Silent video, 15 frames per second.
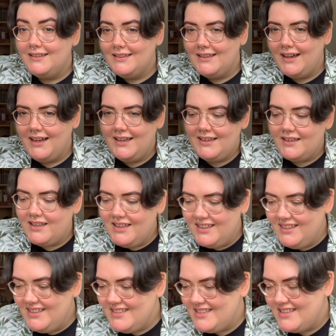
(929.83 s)
hi.
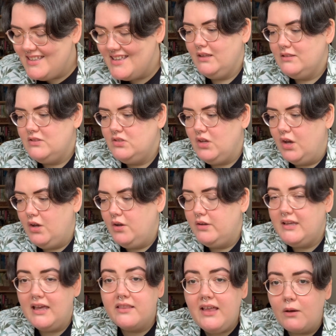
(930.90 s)
So
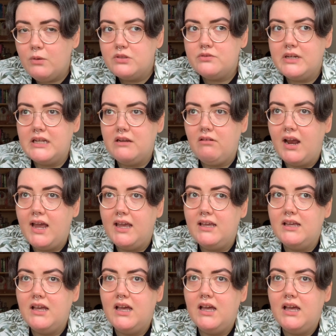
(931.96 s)
yeah, that was really great.